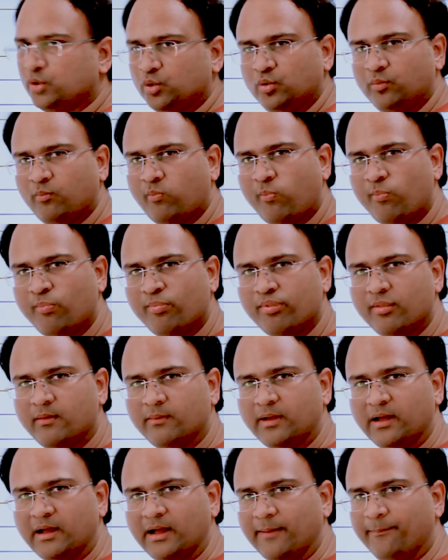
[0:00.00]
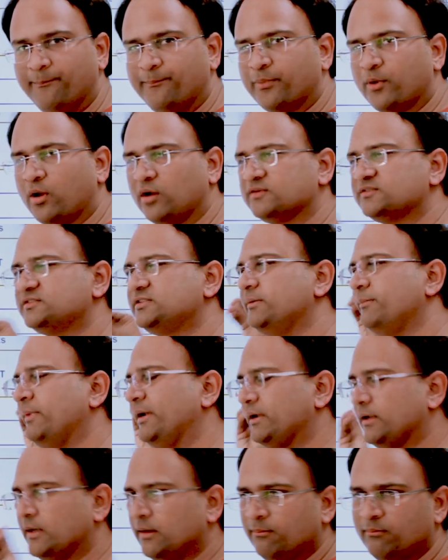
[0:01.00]
to,
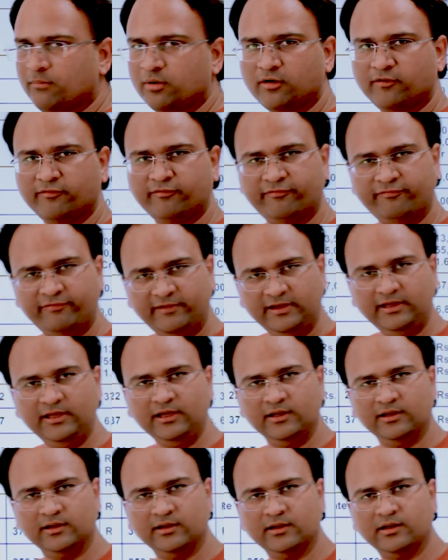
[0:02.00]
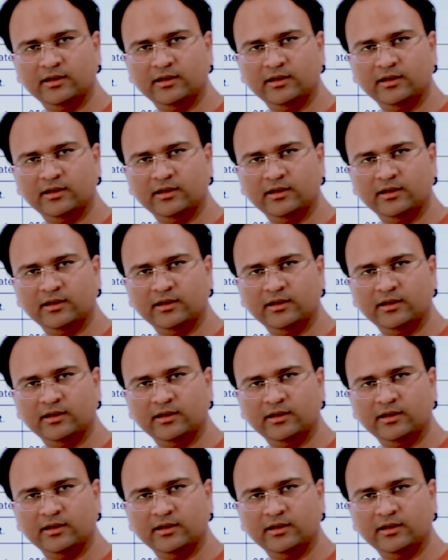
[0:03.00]
approximate number of fee,